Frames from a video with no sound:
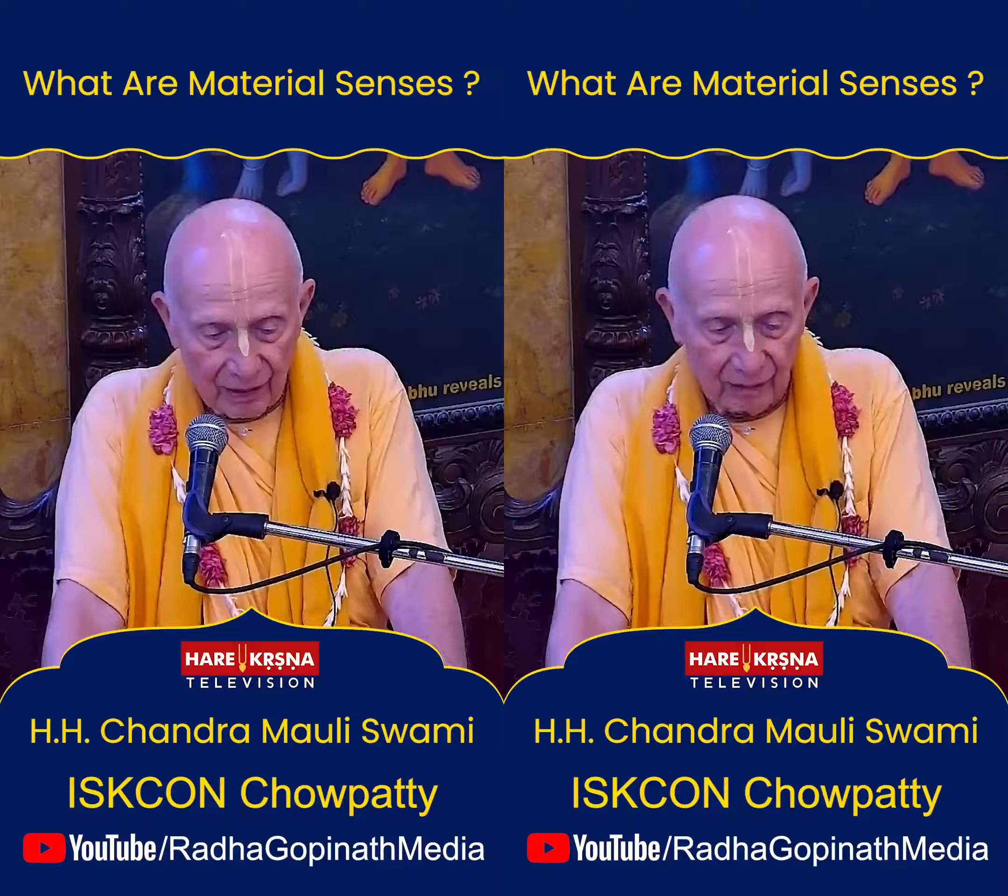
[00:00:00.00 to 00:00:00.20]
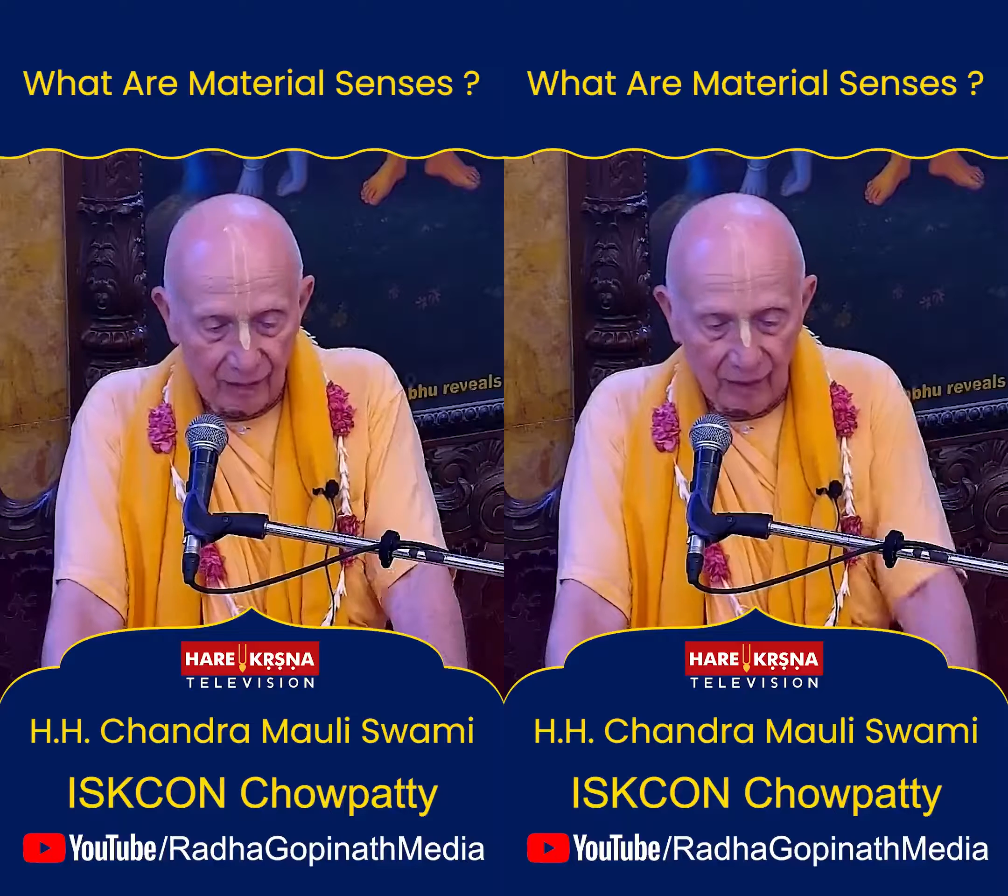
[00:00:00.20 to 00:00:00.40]

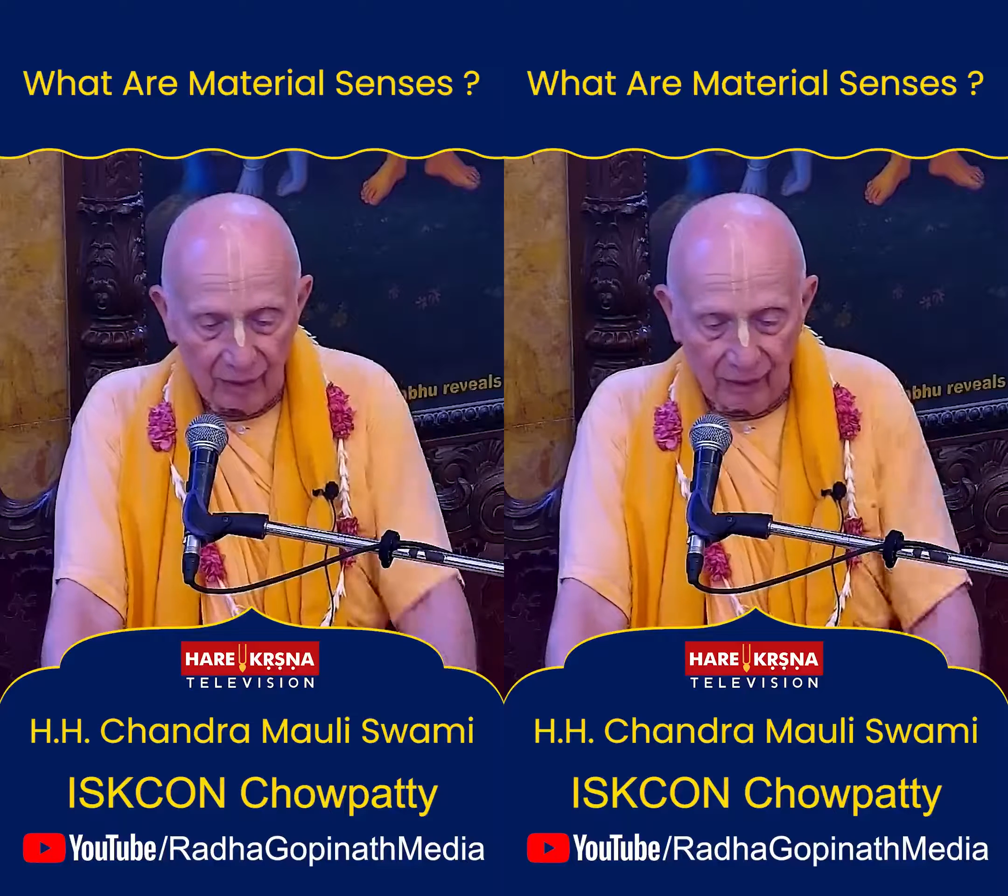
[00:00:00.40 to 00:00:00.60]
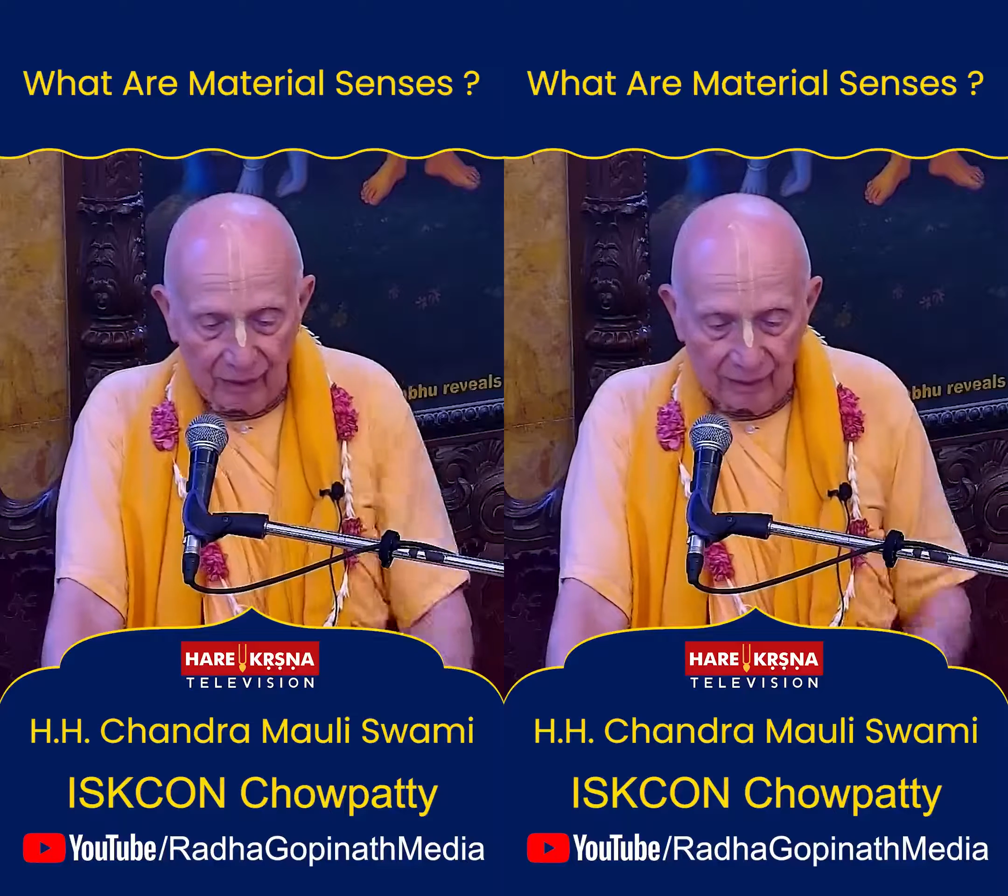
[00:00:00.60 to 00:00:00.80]
Srila
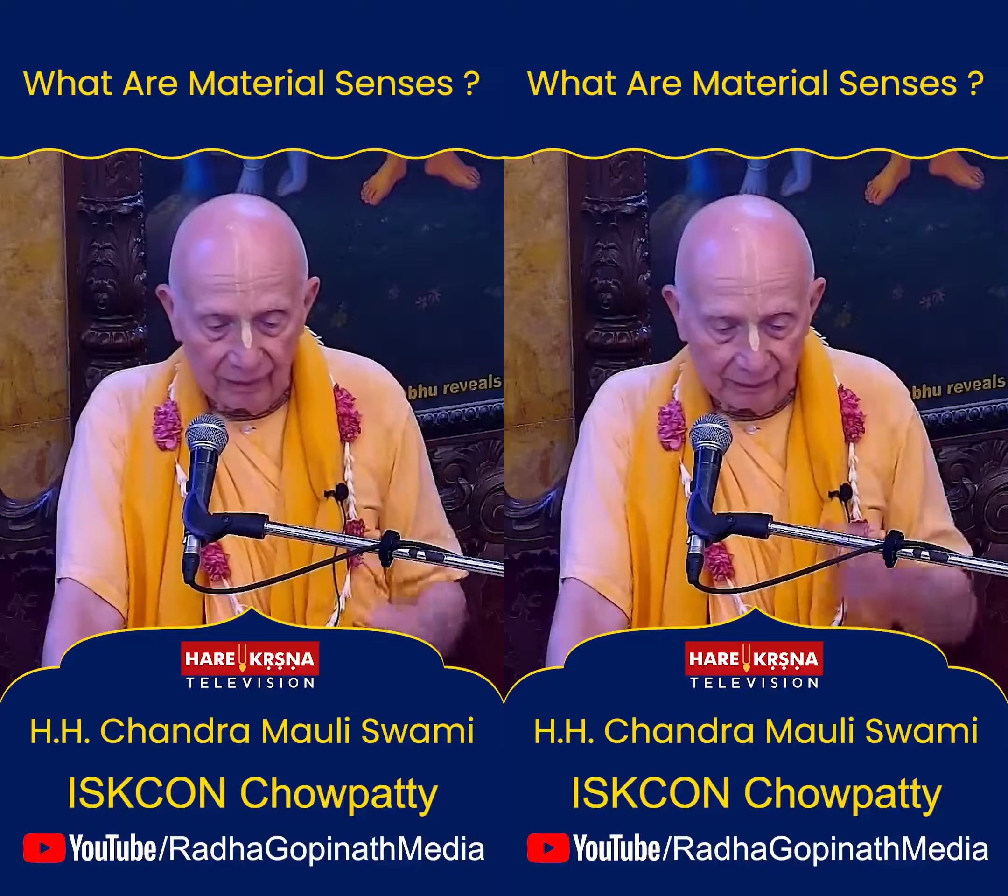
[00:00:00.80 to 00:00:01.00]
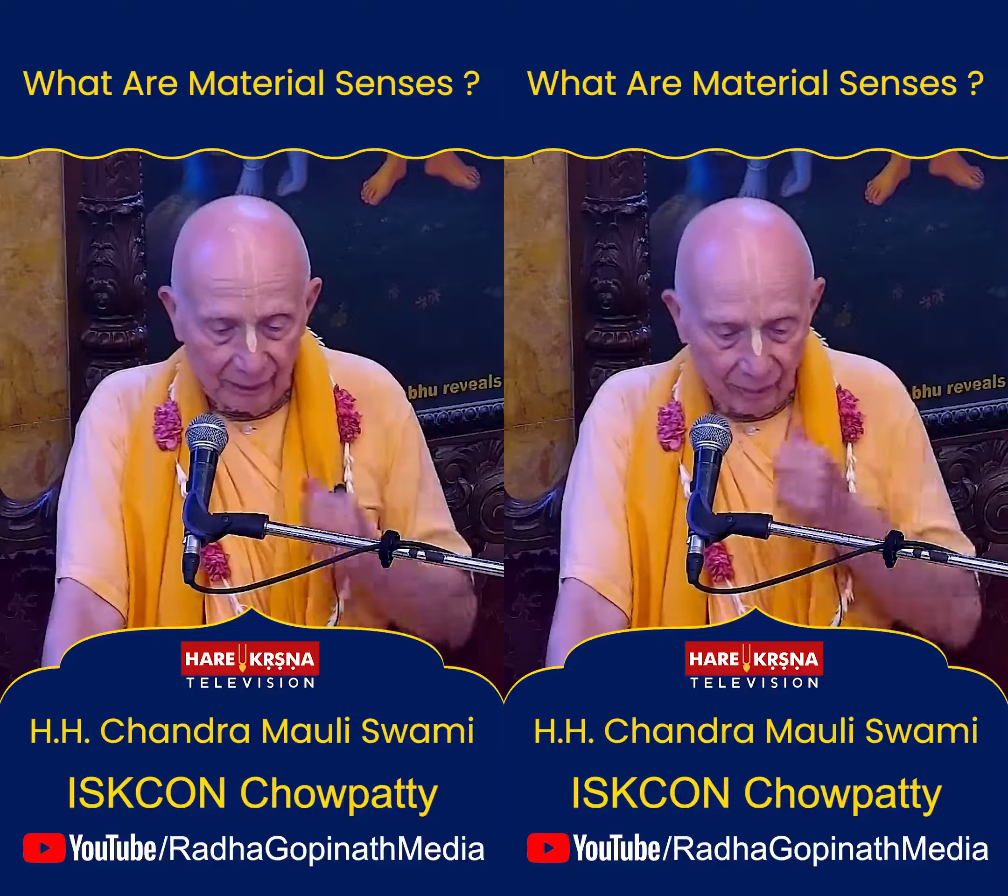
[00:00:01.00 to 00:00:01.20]
Prabhupada